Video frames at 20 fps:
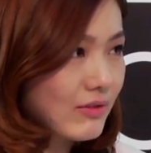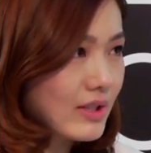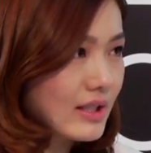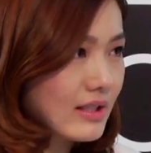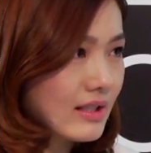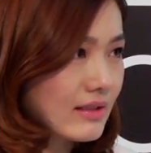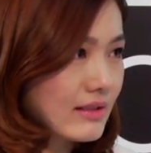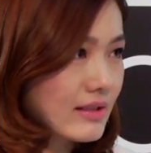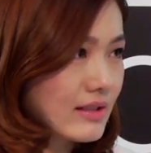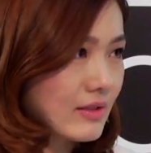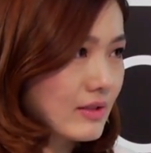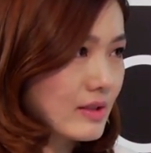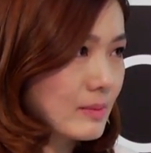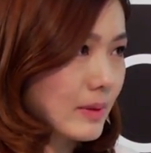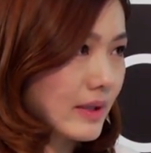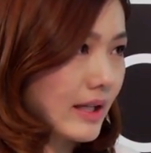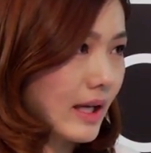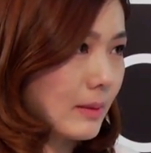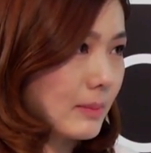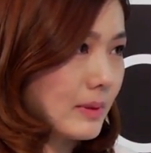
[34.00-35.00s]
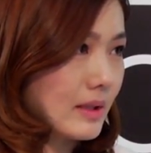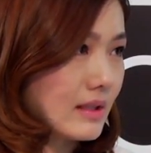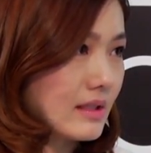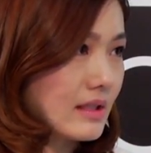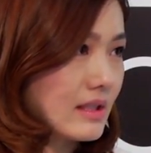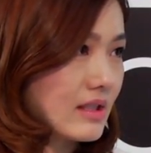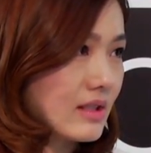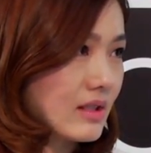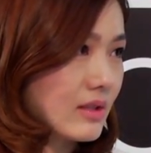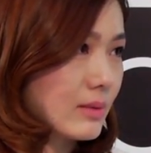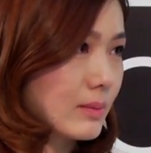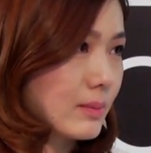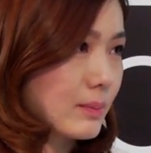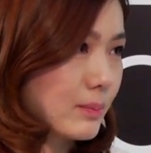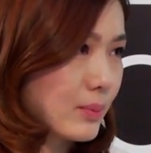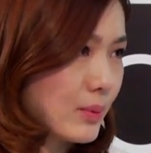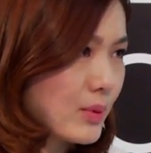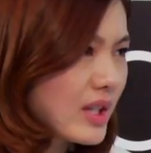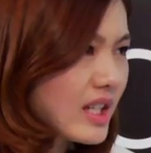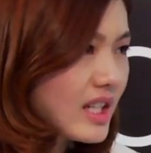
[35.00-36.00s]
retail sales per capita is still
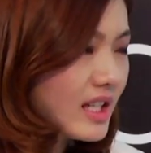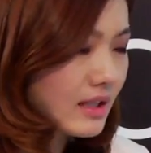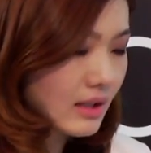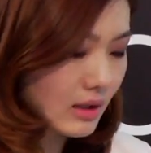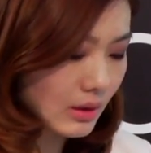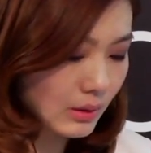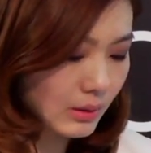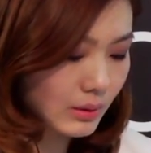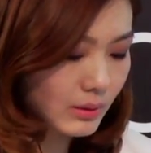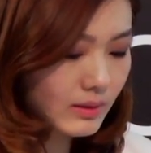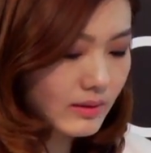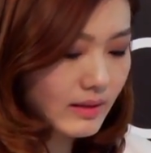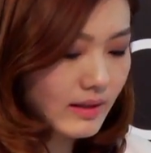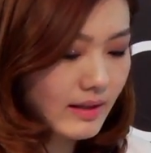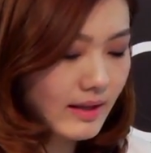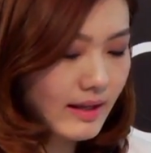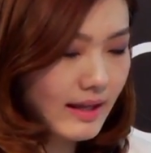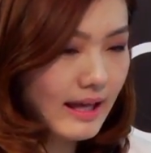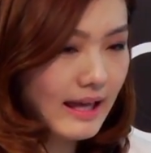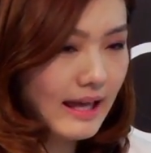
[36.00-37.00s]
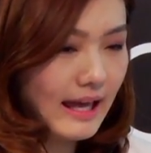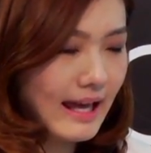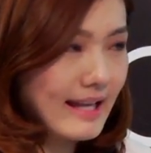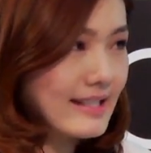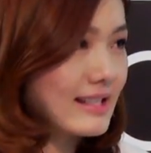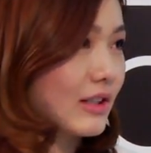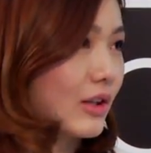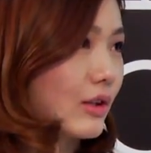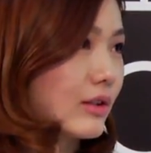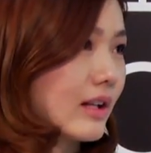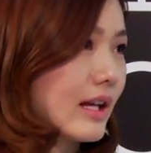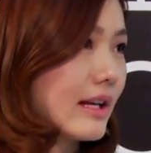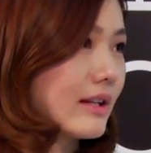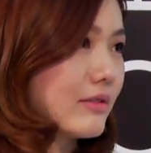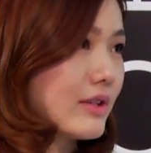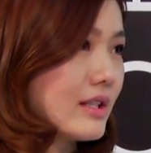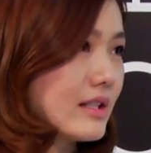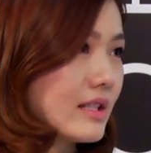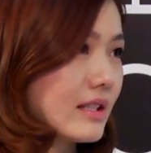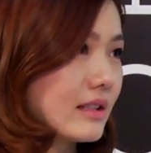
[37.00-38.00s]
pretty low. As an online
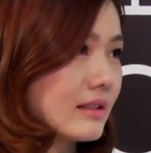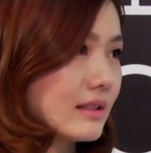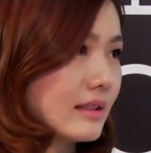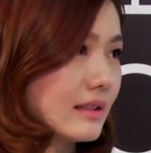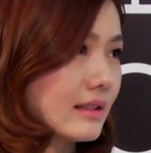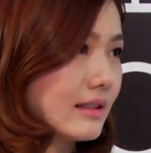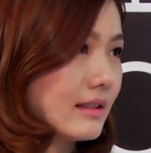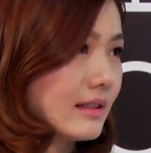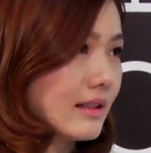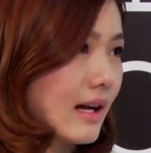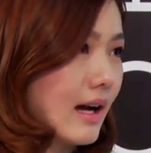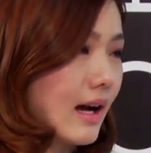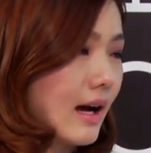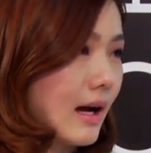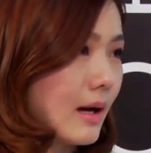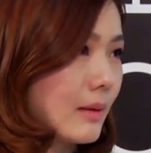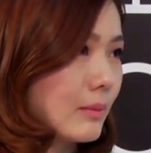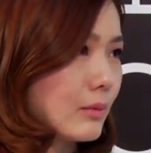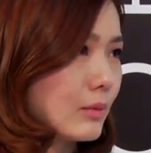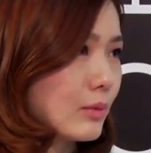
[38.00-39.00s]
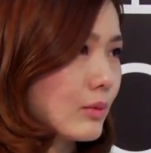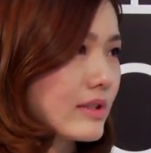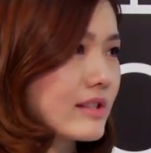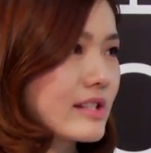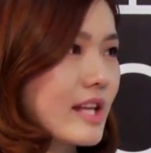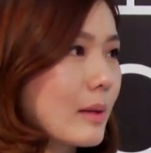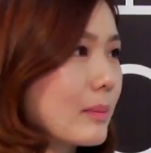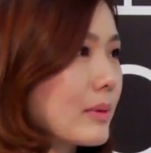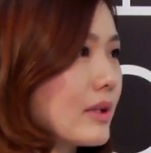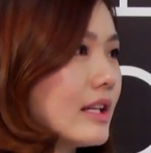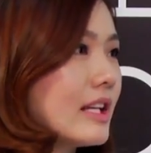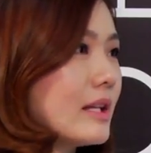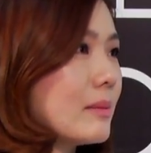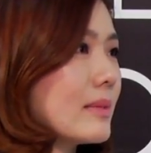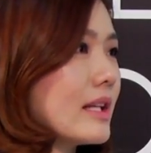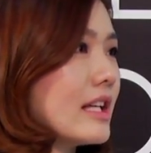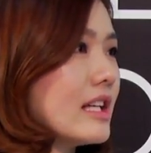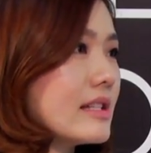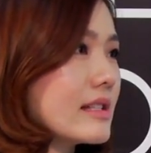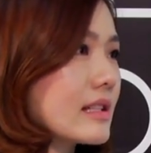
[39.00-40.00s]
retailer, what's happening in
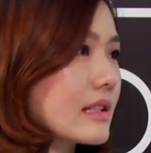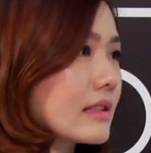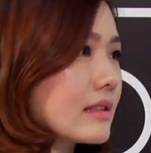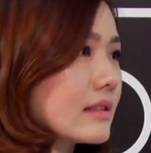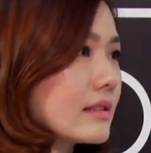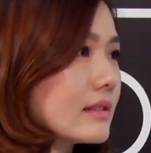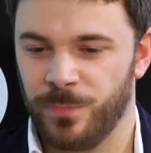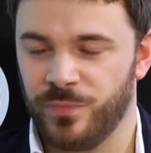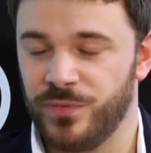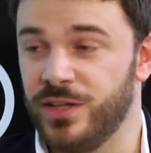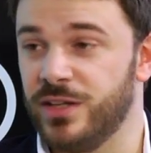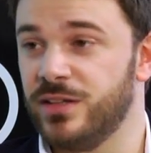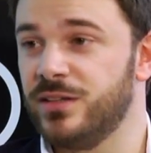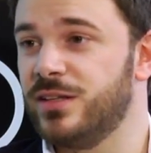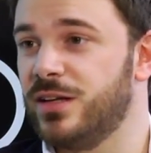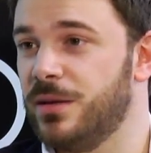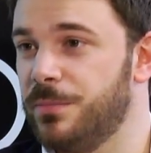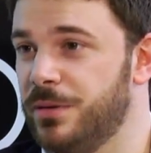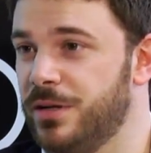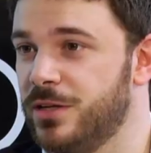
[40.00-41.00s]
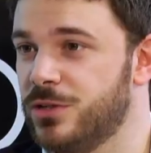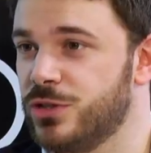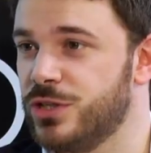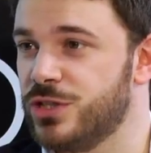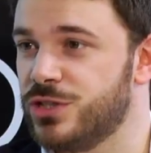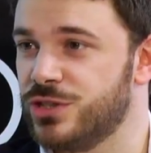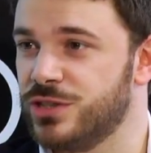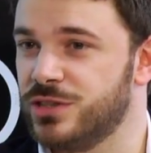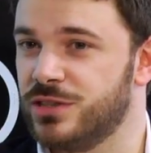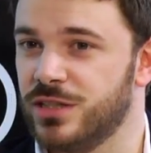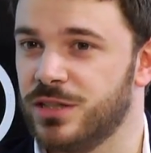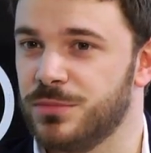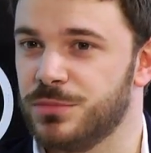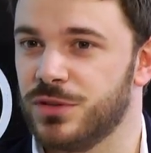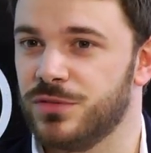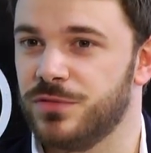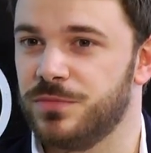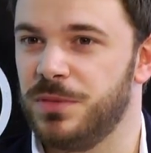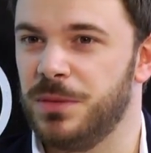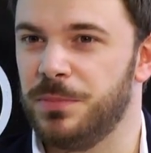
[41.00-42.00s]
Malaysia? The internet penetration in terms
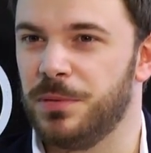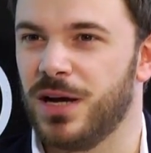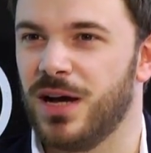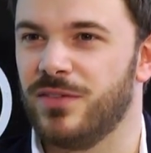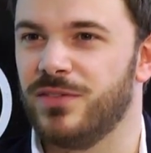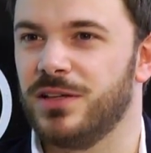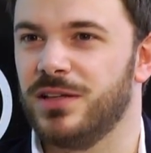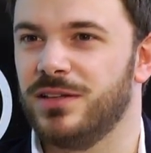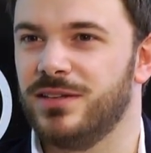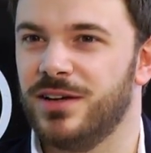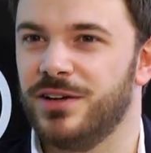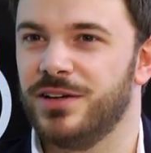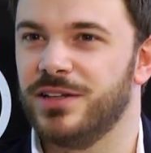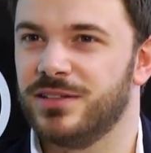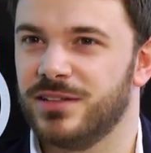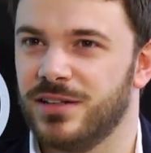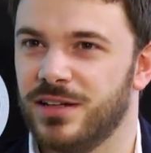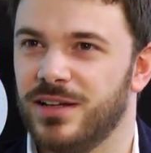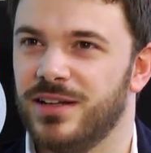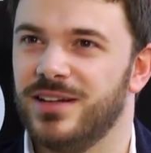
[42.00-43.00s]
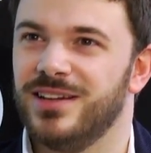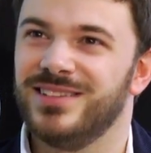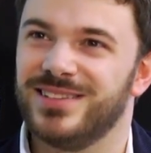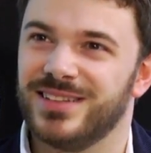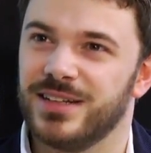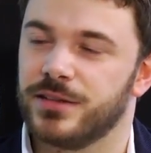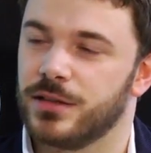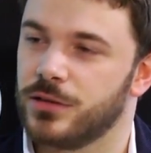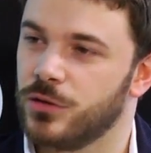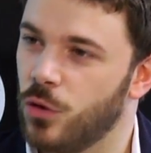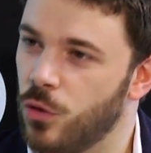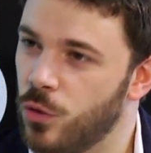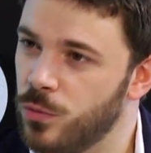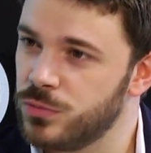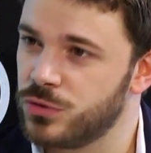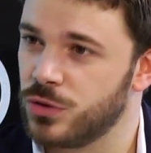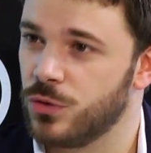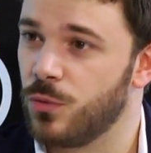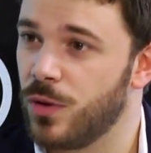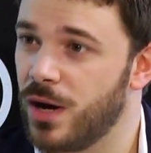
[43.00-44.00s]
of people having their internet at
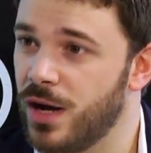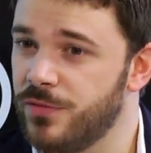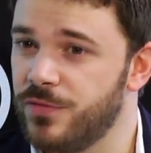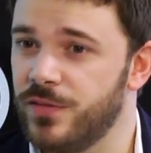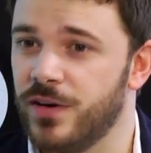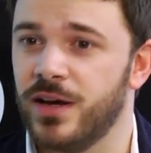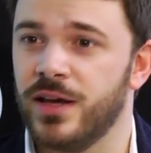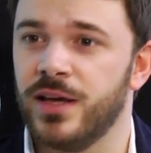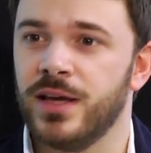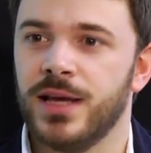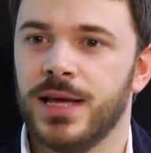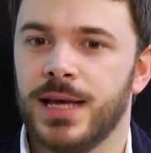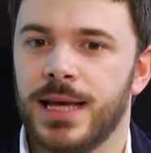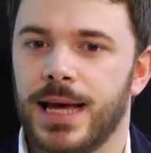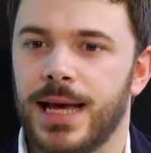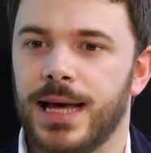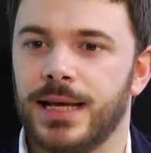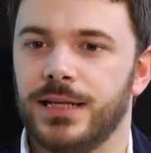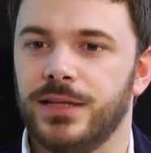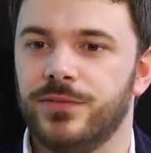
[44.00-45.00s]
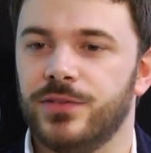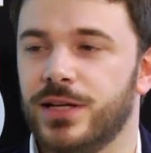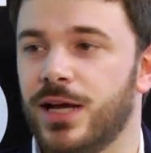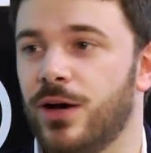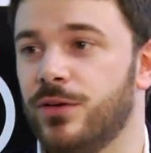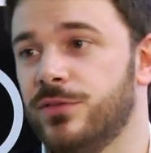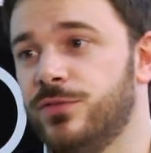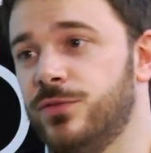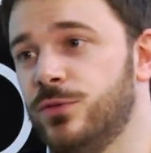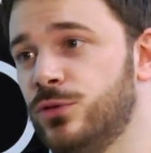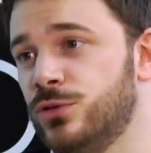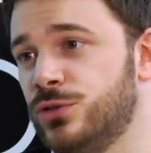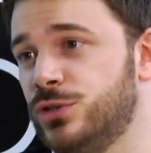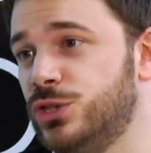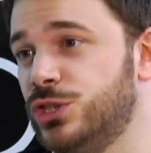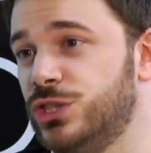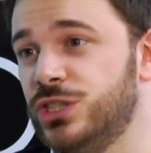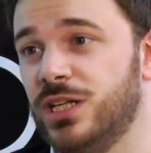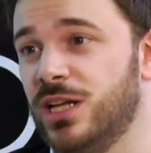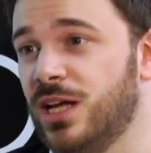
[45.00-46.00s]
home, so Wi-Fi, and even now the
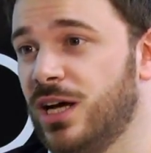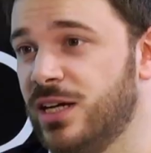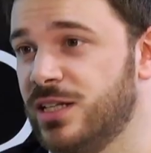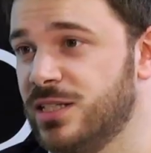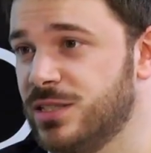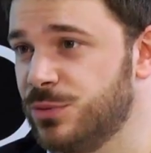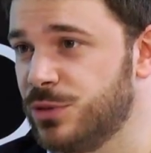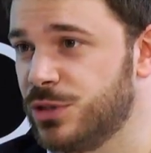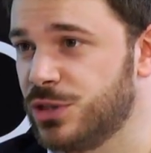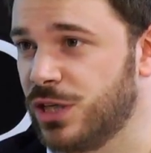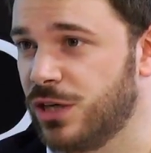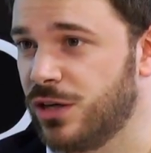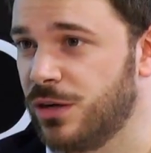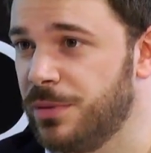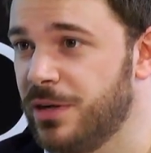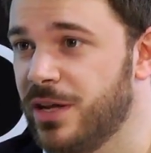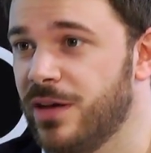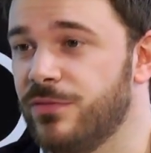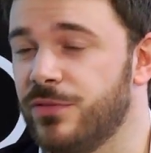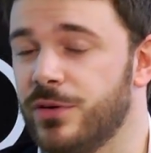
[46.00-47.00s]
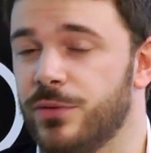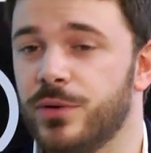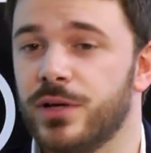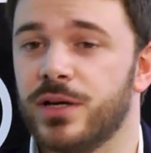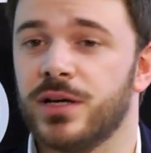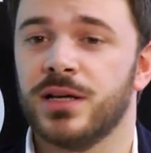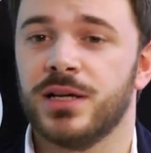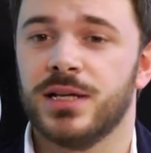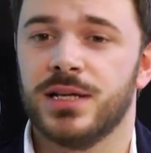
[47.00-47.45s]
4G lines, which are a bit everywhere,